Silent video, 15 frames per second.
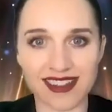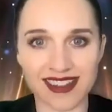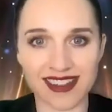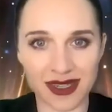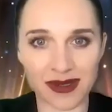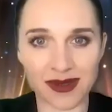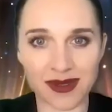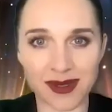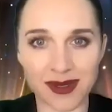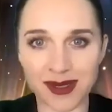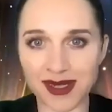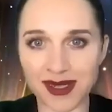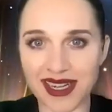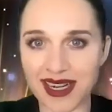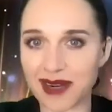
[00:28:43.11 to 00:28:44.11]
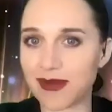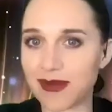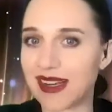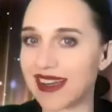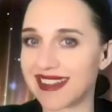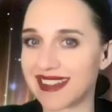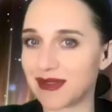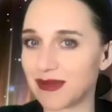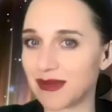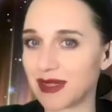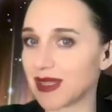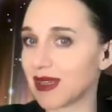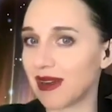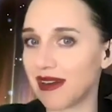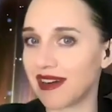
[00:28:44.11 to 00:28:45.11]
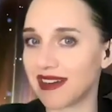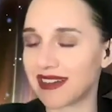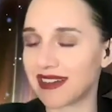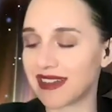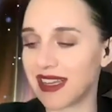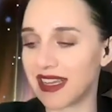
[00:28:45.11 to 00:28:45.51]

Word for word: you know, on camera. It's really hard.